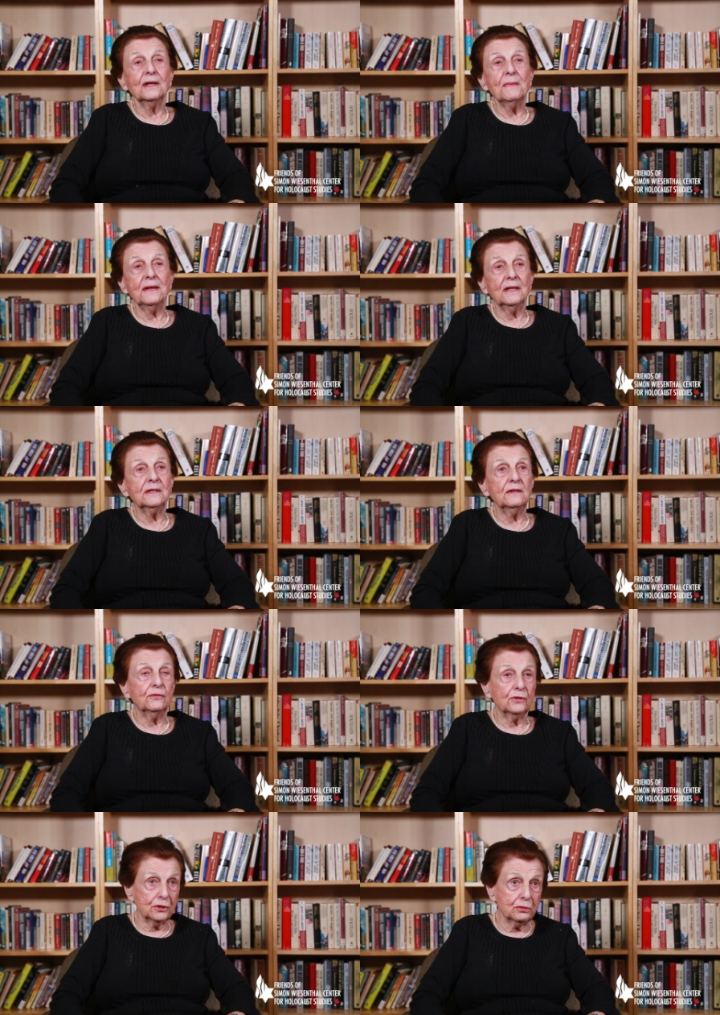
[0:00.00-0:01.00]
In May
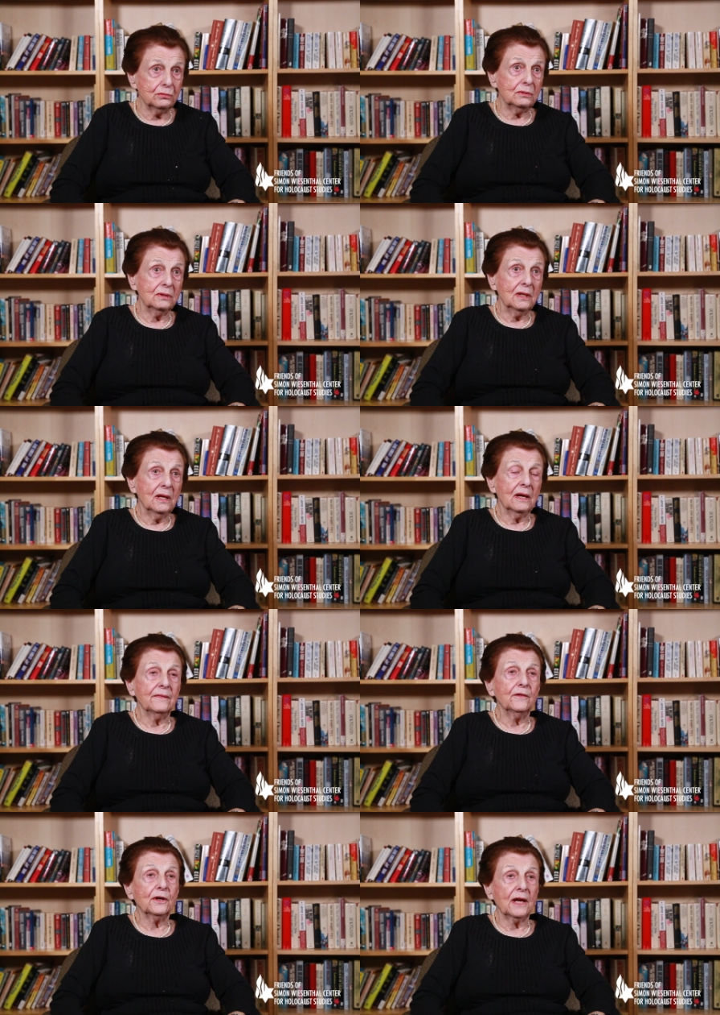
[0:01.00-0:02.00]
1942, a
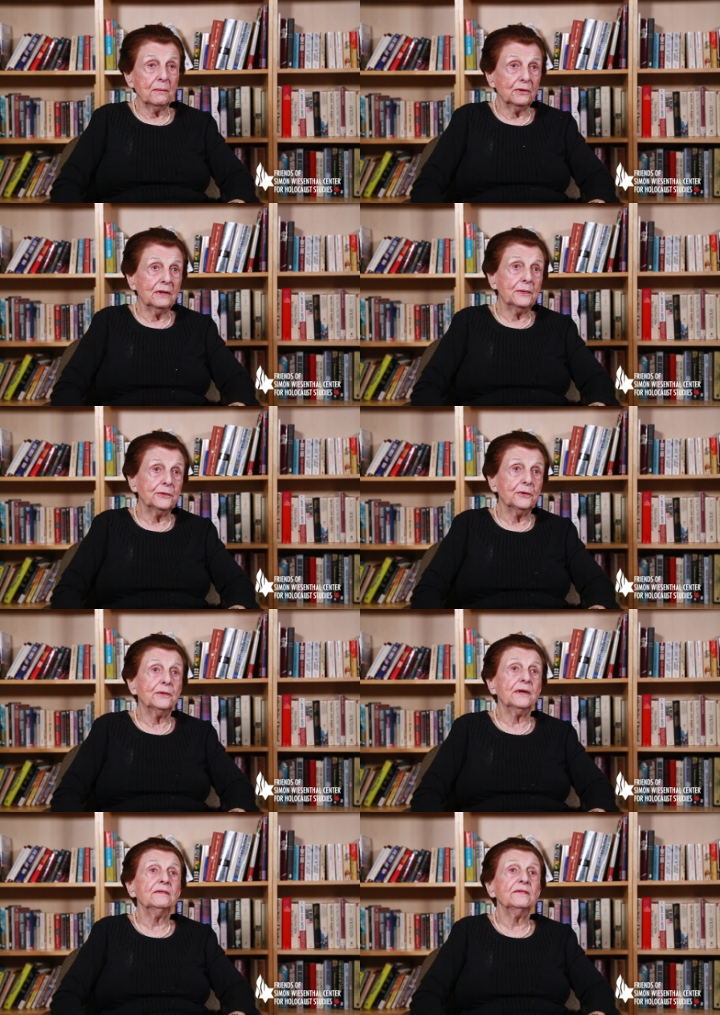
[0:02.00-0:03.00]
knock came on our
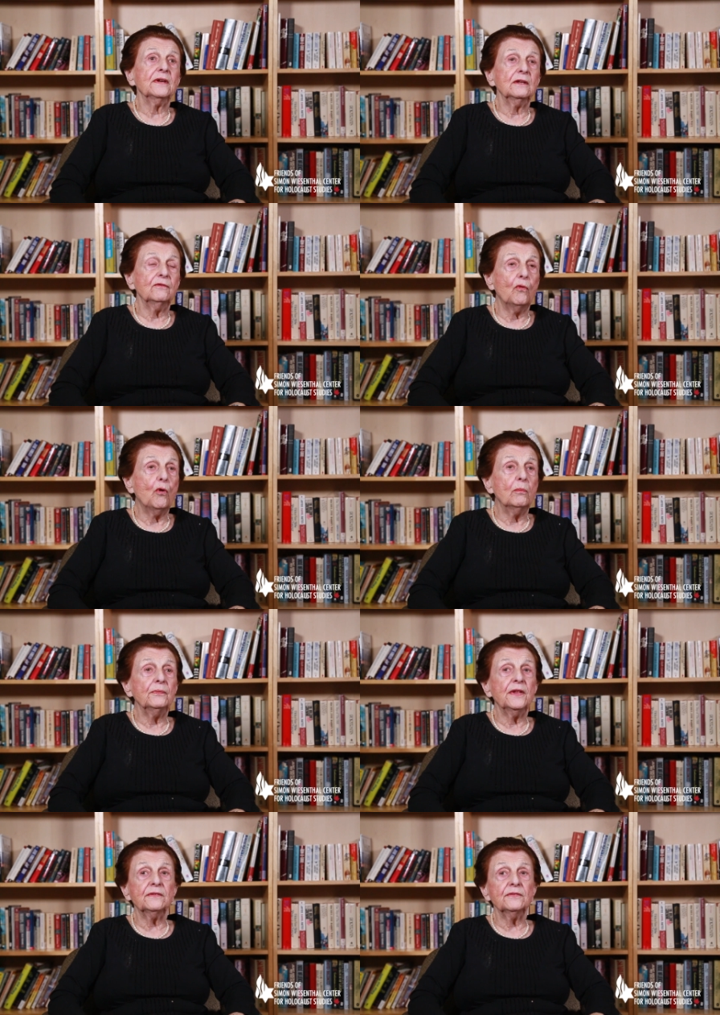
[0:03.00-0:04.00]
door, and we were
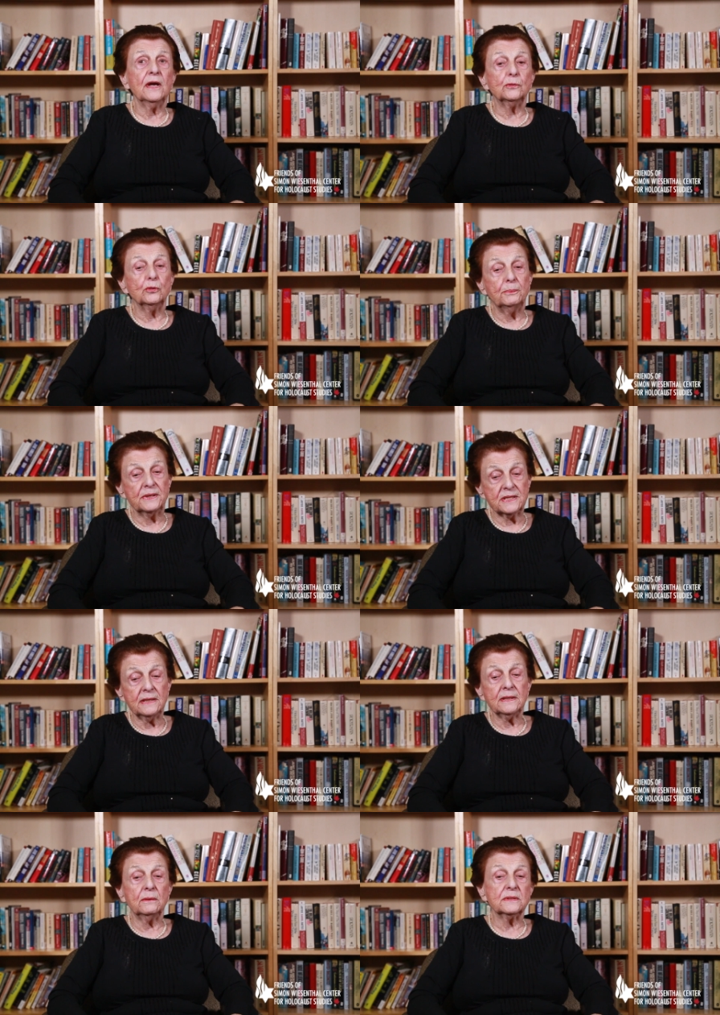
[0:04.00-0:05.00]
informed that we are to
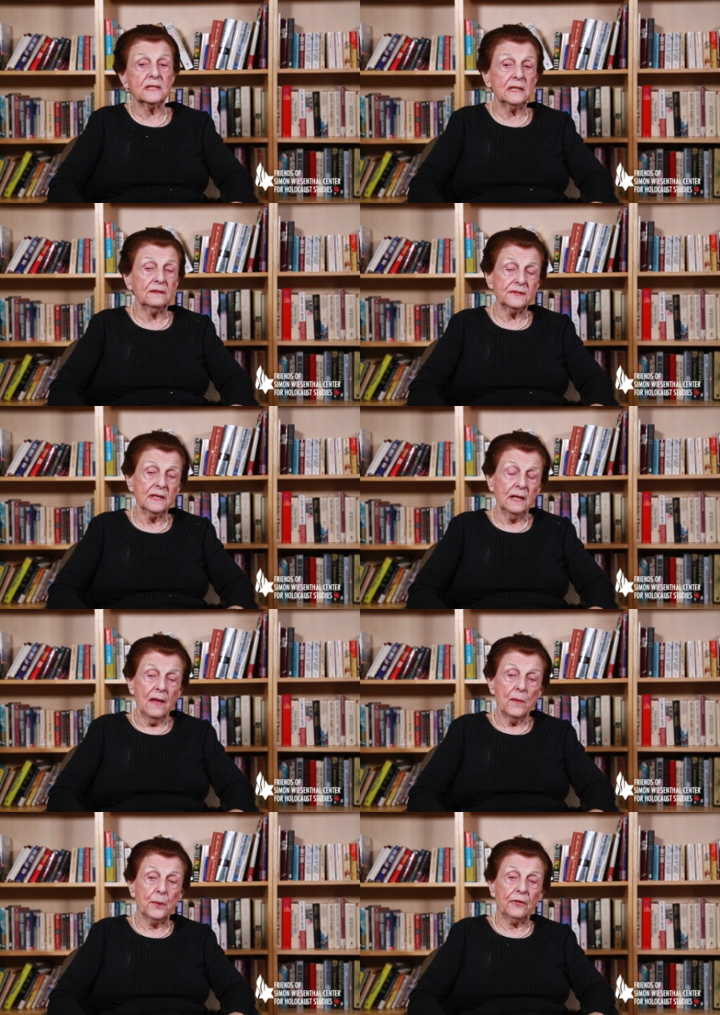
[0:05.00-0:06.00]
present ourselves
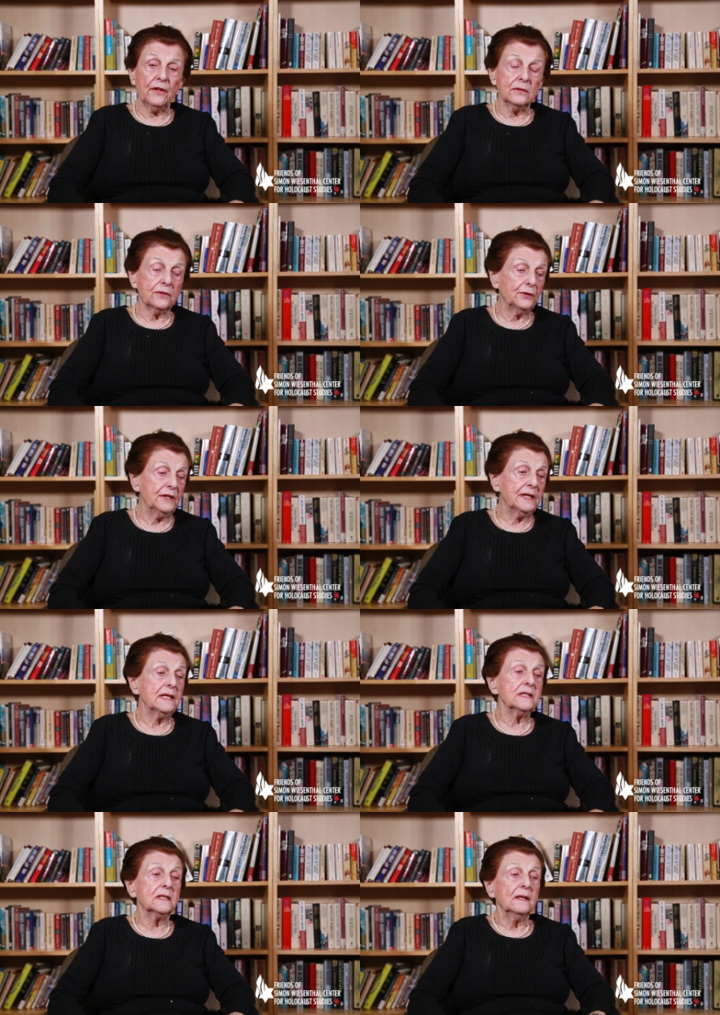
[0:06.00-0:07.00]
within 3
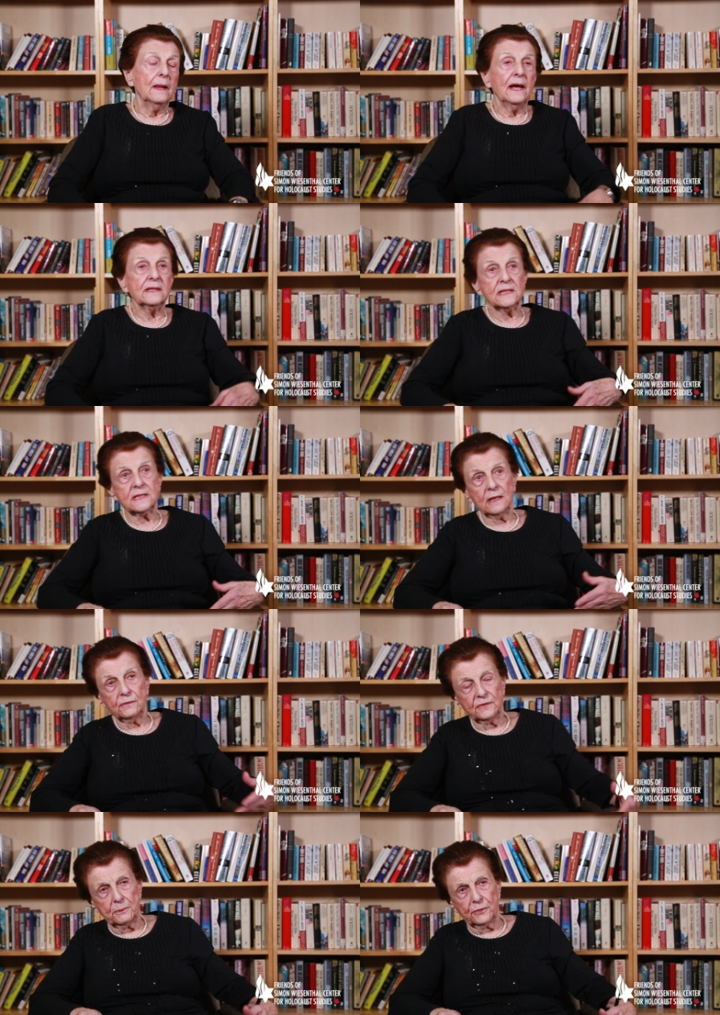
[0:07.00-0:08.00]
days at the site
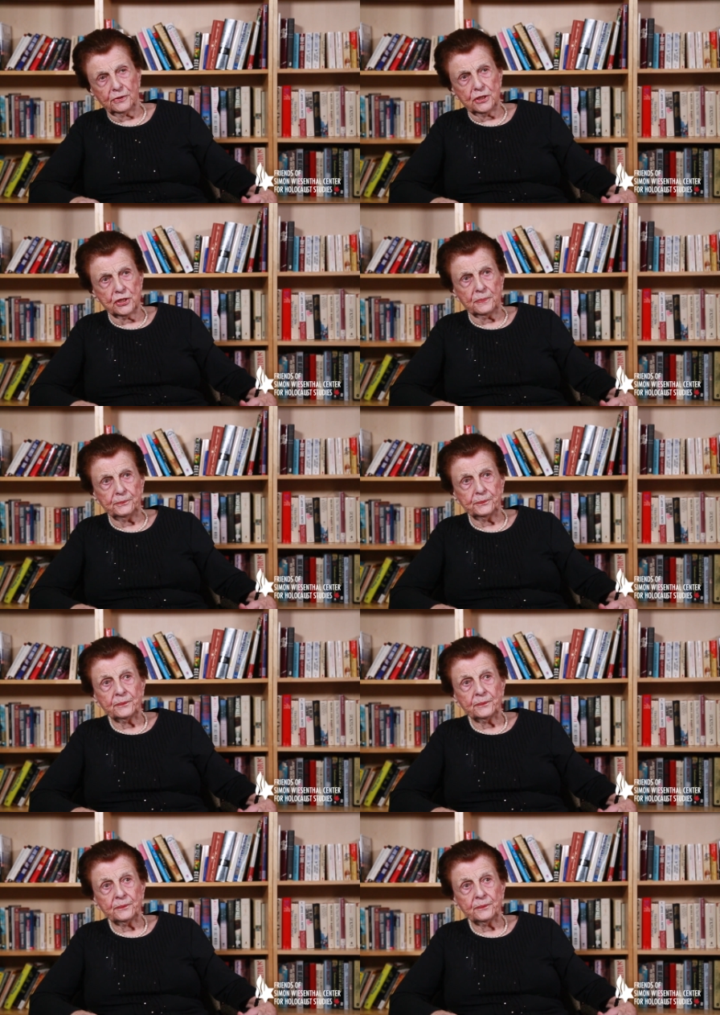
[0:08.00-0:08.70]
of deportation.